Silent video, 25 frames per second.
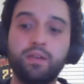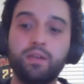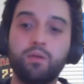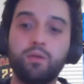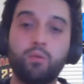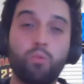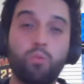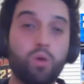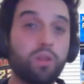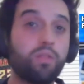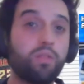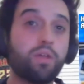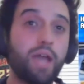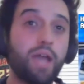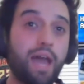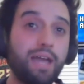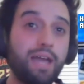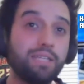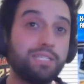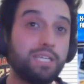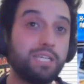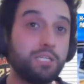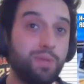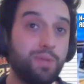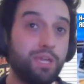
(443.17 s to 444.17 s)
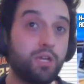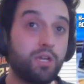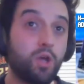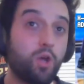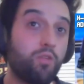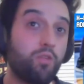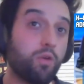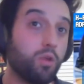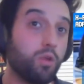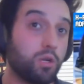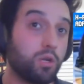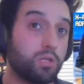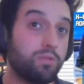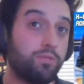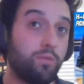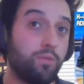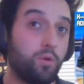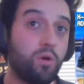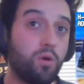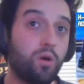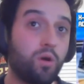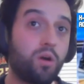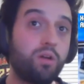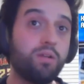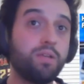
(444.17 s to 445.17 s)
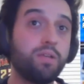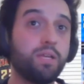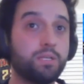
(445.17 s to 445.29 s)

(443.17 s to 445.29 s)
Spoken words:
One of the guys he's being overlooked for